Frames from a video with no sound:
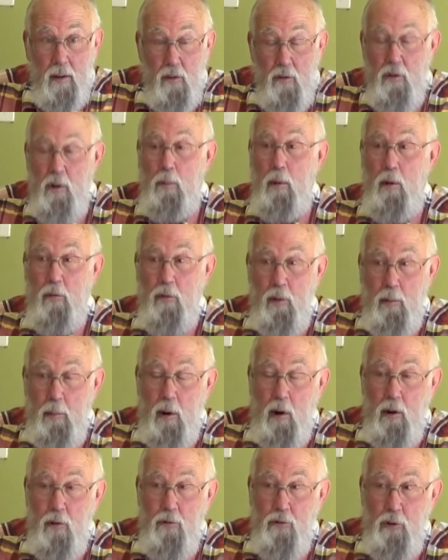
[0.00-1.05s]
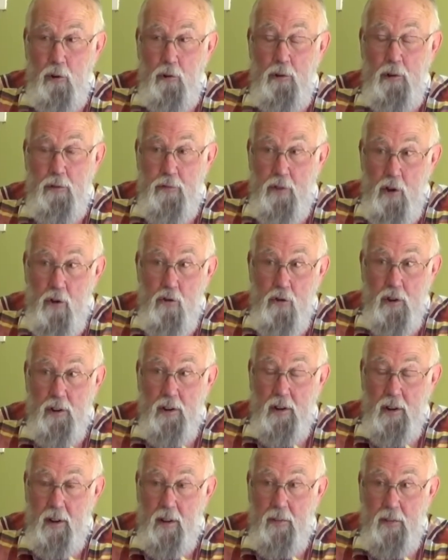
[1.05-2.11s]
Some of them are so
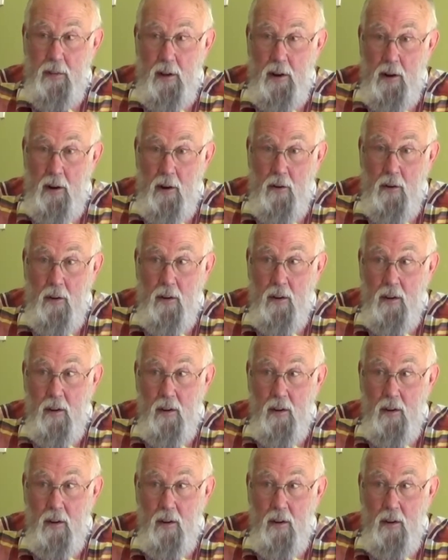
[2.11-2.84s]
deficient in their